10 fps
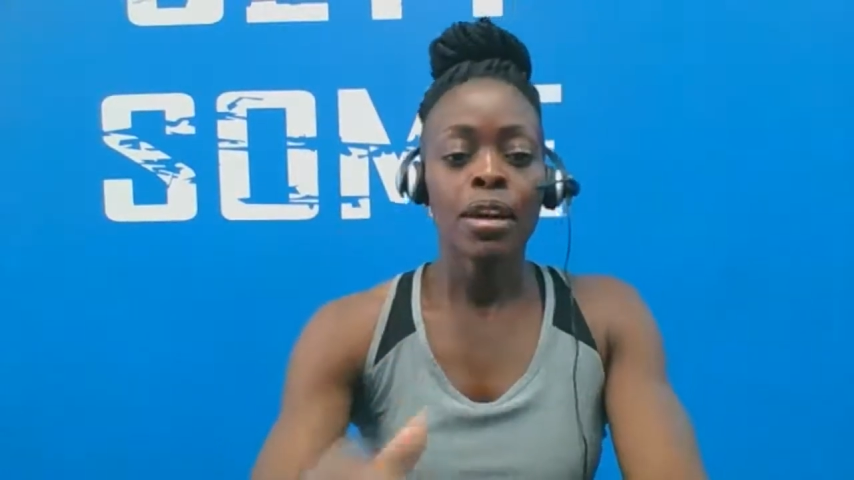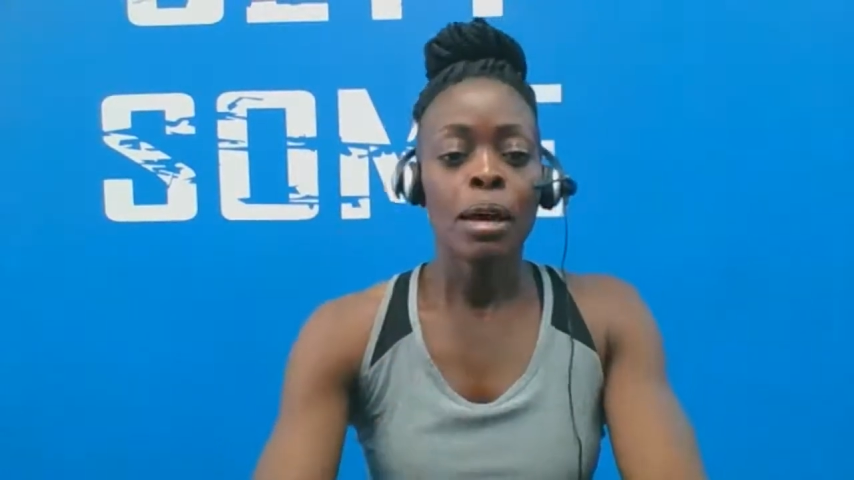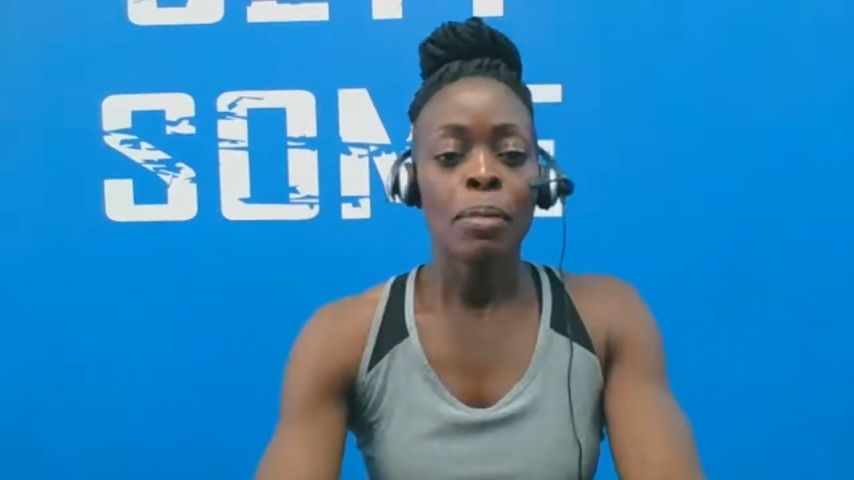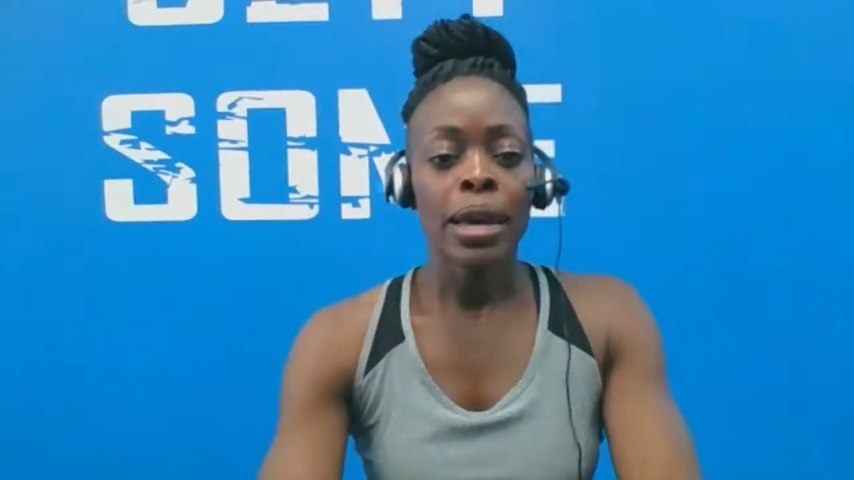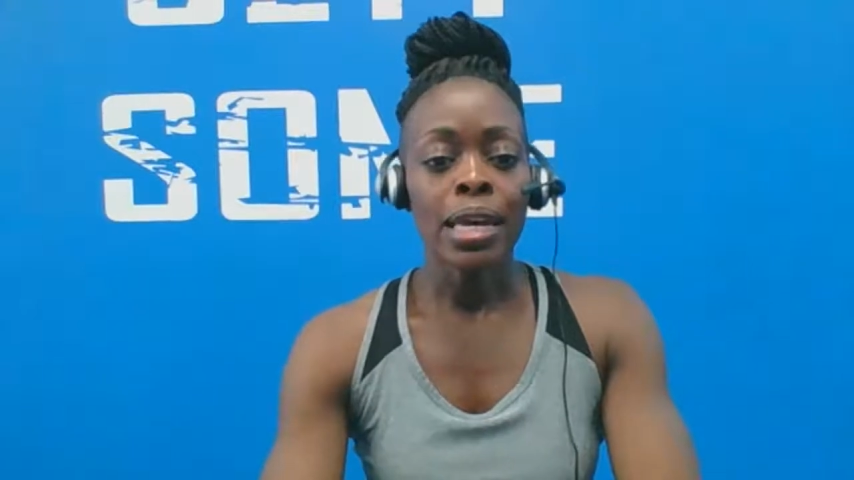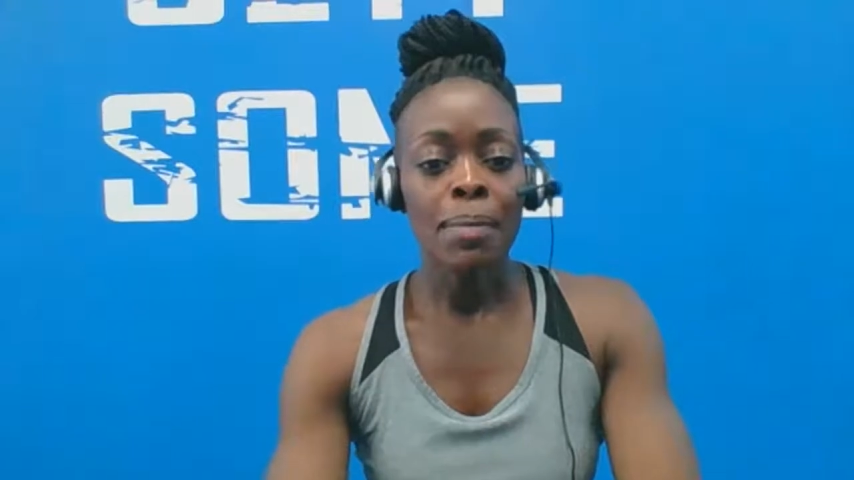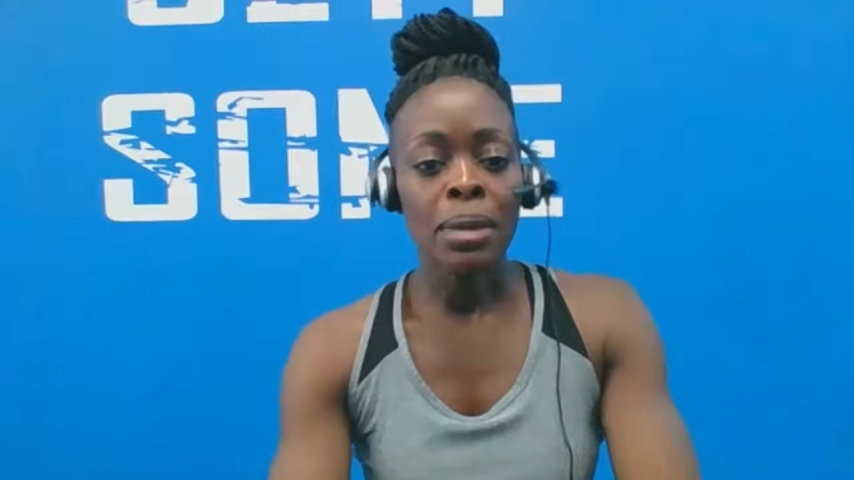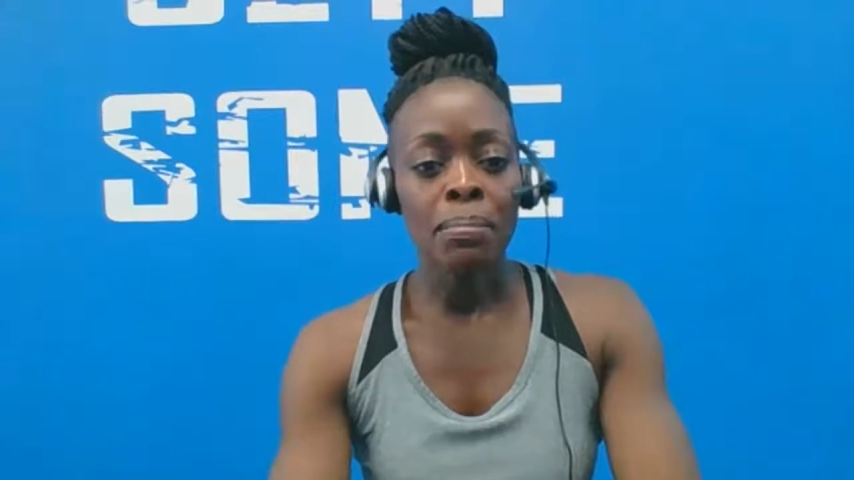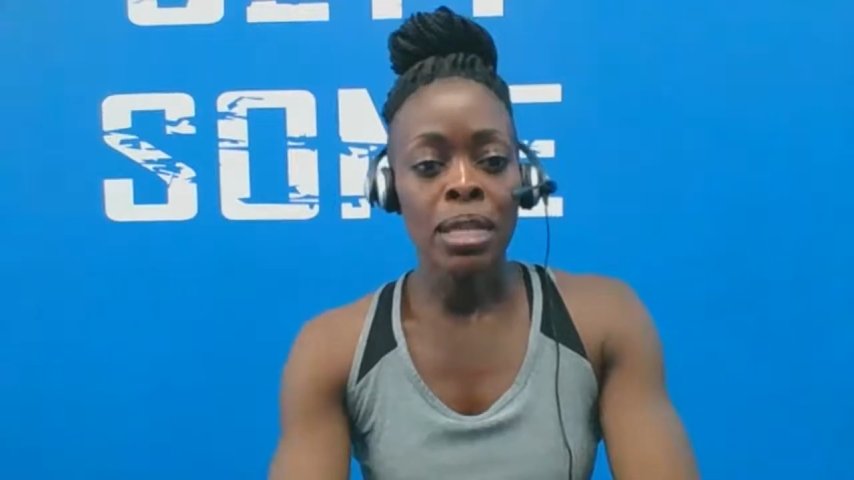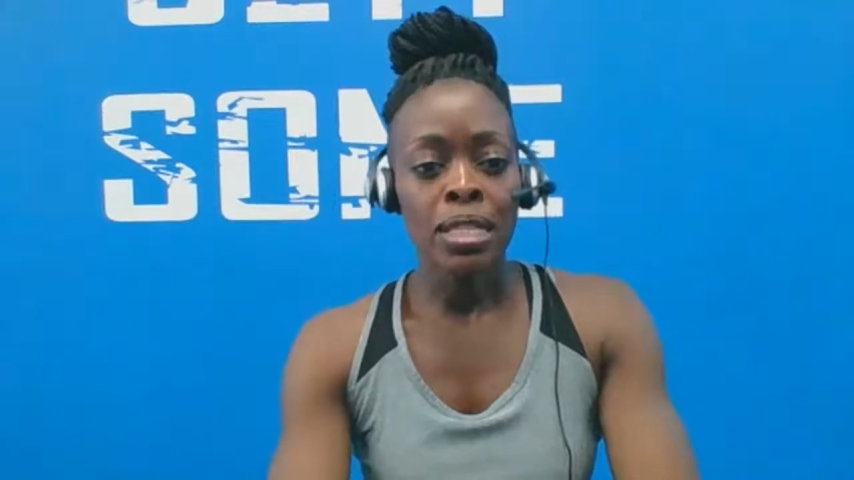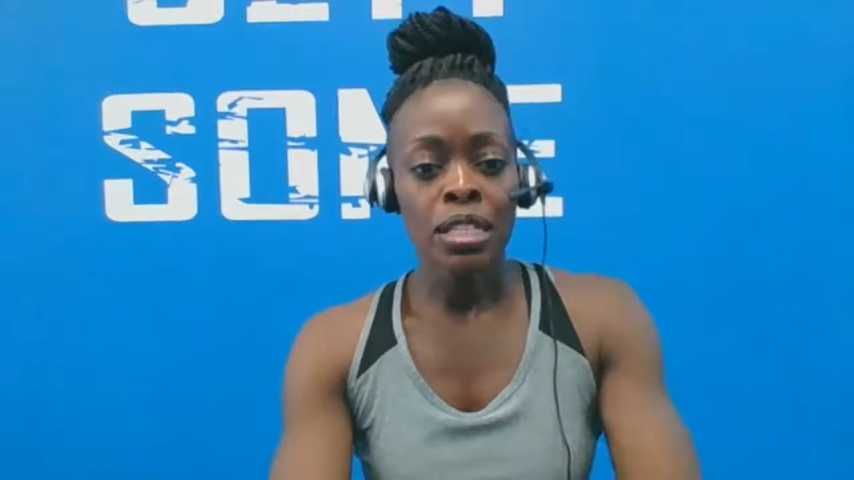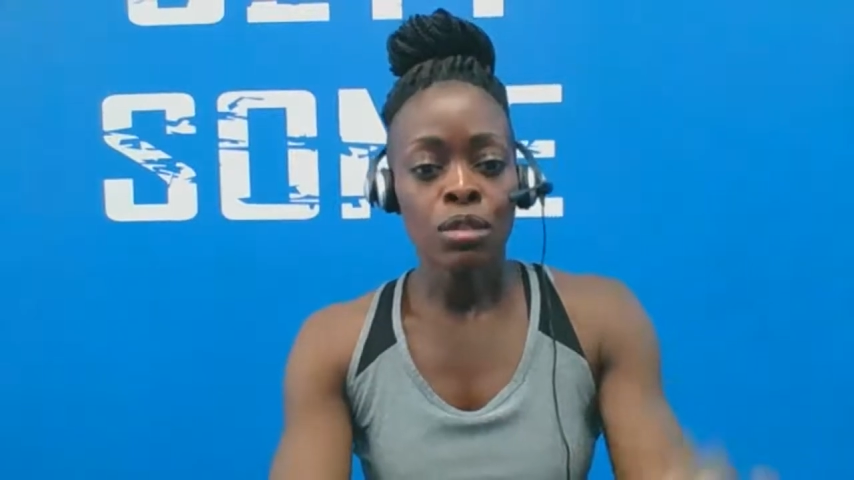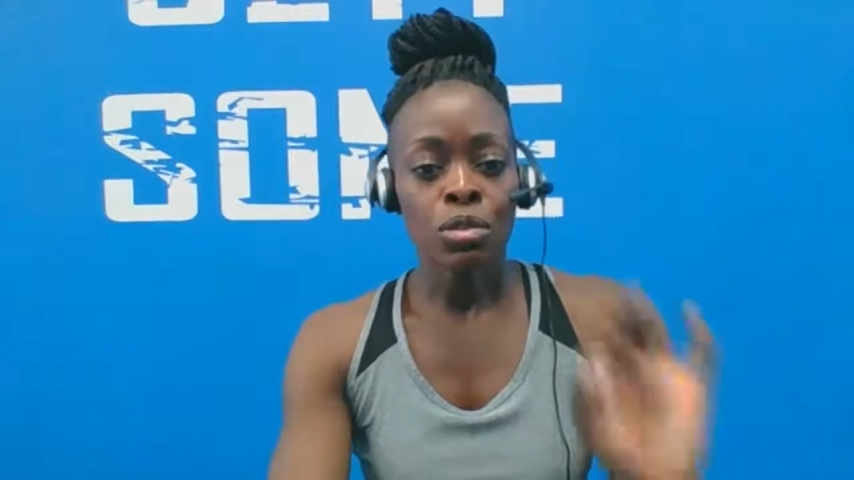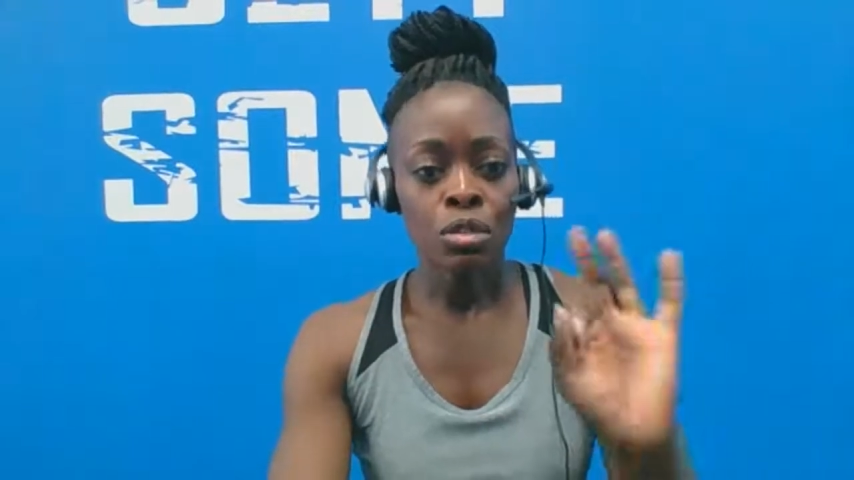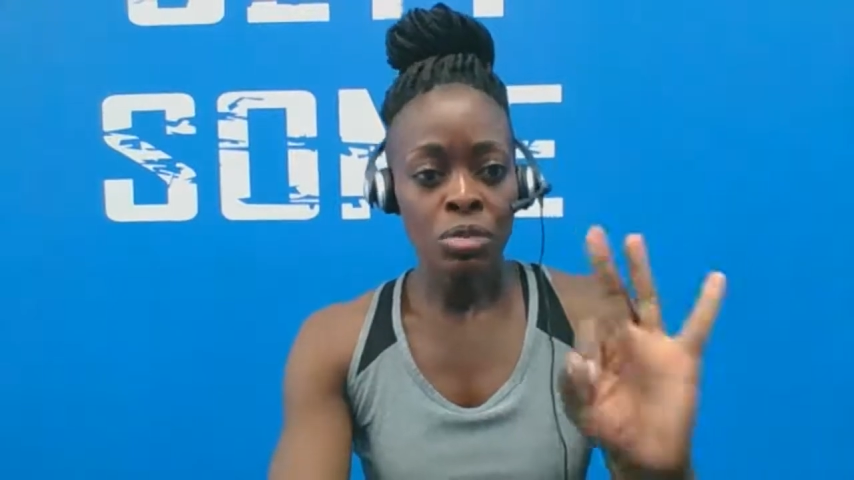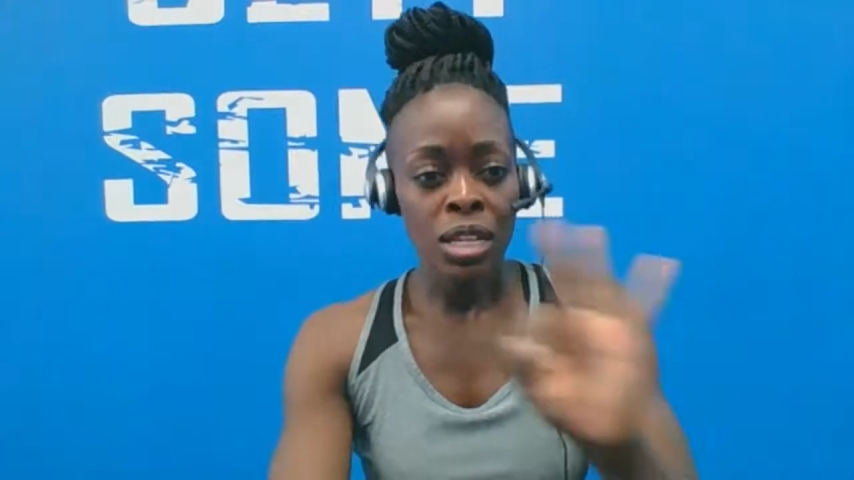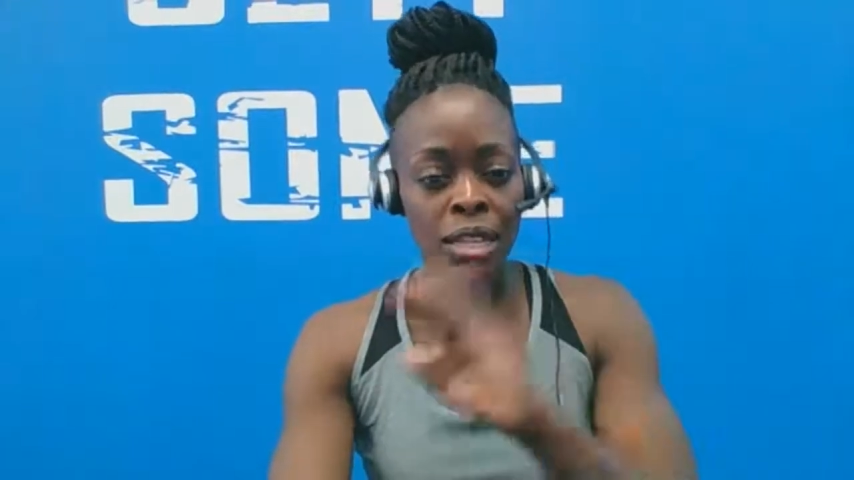by implementing those three